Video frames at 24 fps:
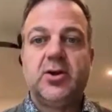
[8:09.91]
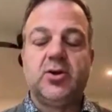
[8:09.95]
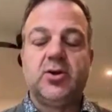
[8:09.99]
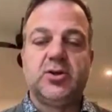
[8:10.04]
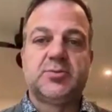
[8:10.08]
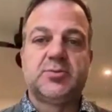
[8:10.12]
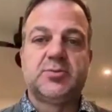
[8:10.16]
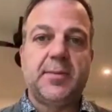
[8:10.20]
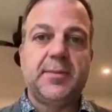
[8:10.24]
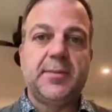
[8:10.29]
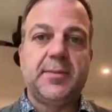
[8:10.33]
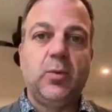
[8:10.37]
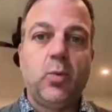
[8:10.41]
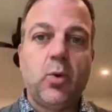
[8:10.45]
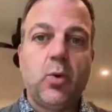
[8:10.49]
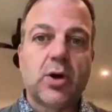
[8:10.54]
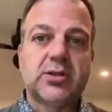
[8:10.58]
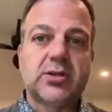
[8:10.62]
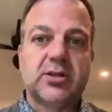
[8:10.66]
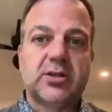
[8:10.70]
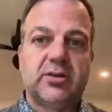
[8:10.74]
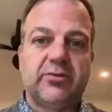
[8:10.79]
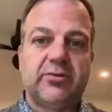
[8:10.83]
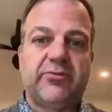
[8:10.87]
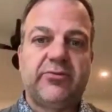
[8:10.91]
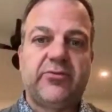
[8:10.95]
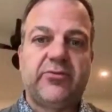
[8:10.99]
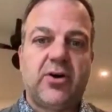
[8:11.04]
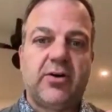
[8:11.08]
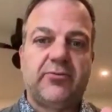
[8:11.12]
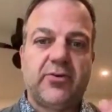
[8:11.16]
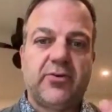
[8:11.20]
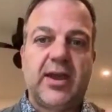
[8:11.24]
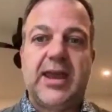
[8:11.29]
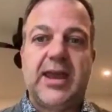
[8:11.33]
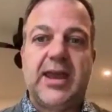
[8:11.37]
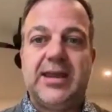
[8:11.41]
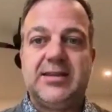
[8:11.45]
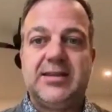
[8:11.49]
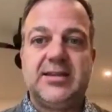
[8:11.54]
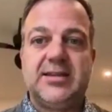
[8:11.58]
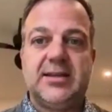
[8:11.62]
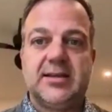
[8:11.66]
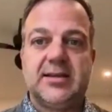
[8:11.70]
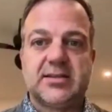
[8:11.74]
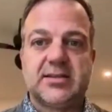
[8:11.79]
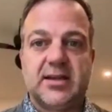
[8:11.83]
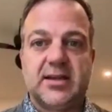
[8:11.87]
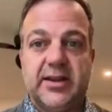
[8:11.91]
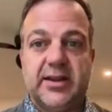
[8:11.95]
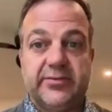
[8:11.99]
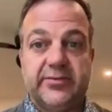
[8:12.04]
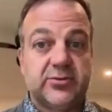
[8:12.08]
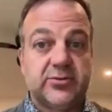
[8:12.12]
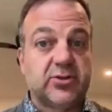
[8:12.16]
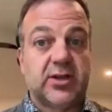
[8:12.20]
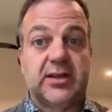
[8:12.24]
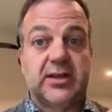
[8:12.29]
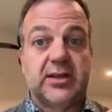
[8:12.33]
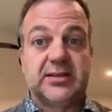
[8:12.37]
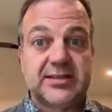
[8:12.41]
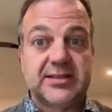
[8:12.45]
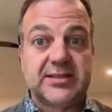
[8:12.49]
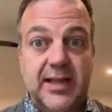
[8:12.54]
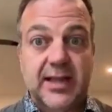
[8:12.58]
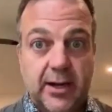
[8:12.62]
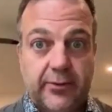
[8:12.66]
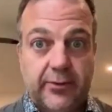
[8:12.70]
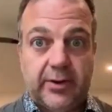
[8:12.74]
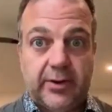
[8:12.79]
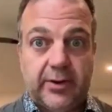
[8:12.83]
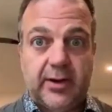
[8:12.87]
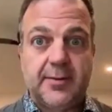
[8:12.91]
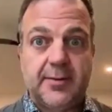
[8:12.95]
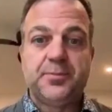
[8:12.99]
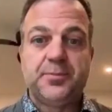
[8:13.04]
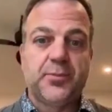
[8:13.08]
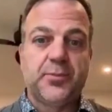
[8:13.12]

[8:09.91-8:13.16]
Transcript: who's probably worked on the farm for 8 years and never taken a salary.